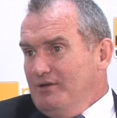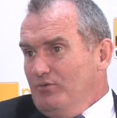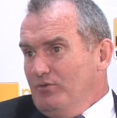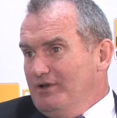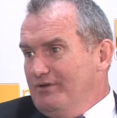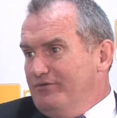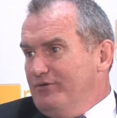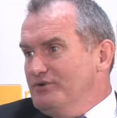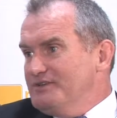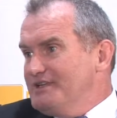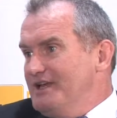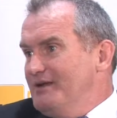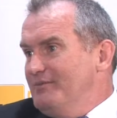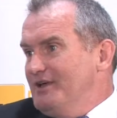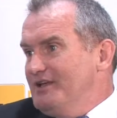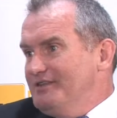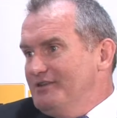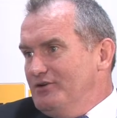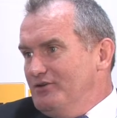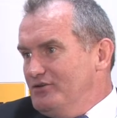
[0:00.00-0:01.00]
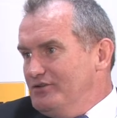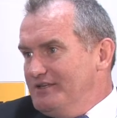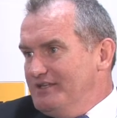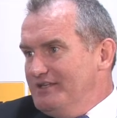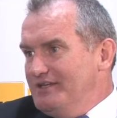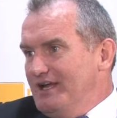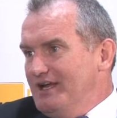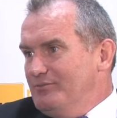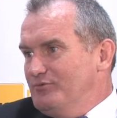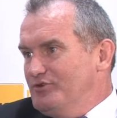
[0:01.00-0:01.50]
When it first came out, the
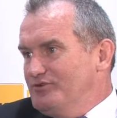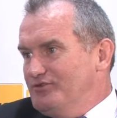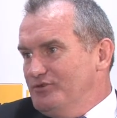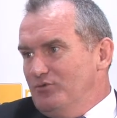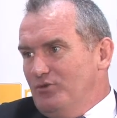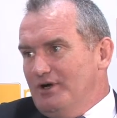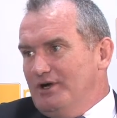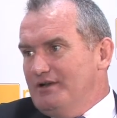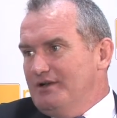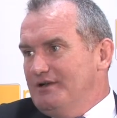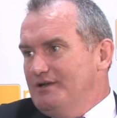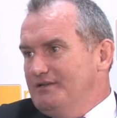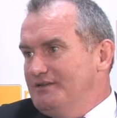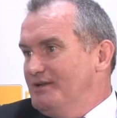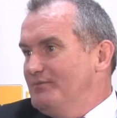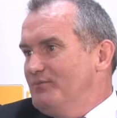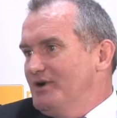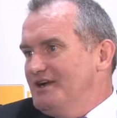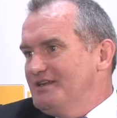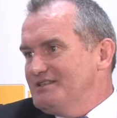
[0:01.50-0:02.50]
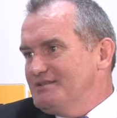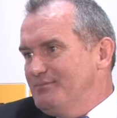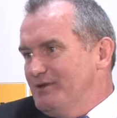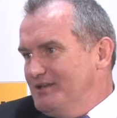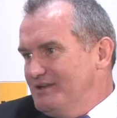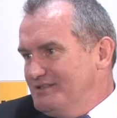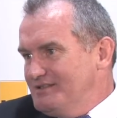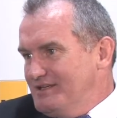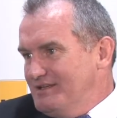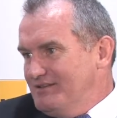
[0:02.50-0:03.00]
early adopters who didn't mind
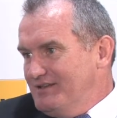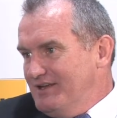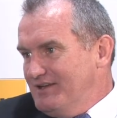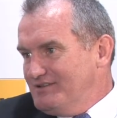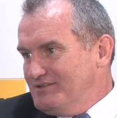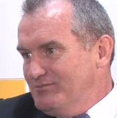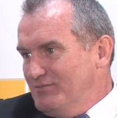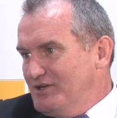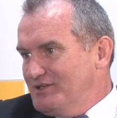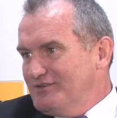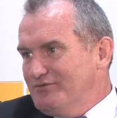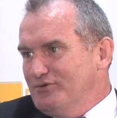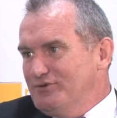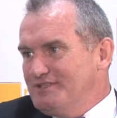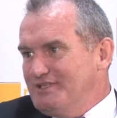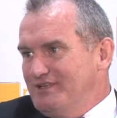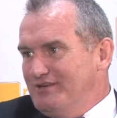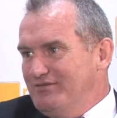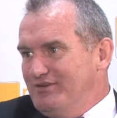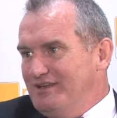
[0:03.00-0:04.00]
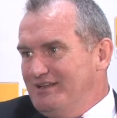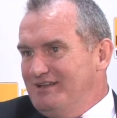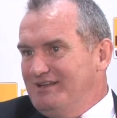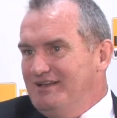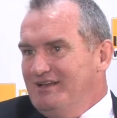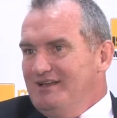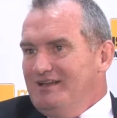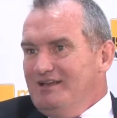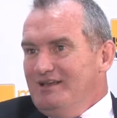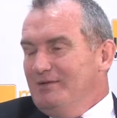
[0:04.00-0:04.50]
spending $10,000 for a TV,
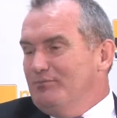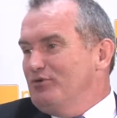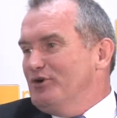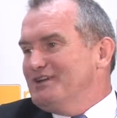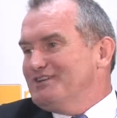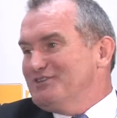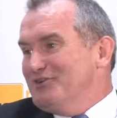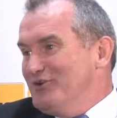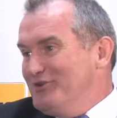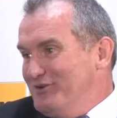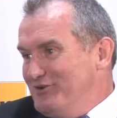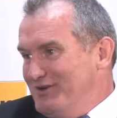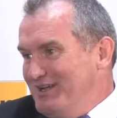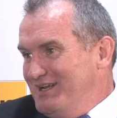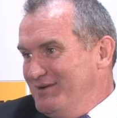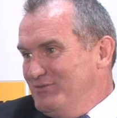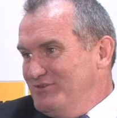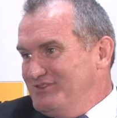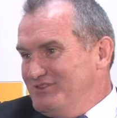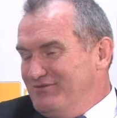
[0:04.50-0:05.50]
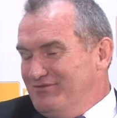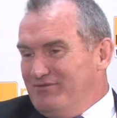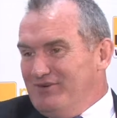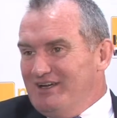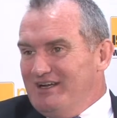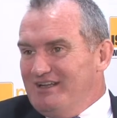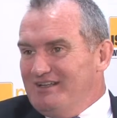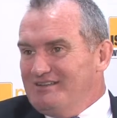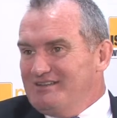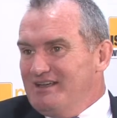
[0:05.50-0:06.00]
impressed all their neighbors and
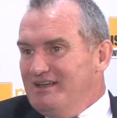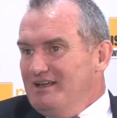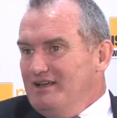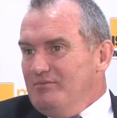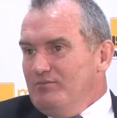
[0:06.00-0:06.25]
friends.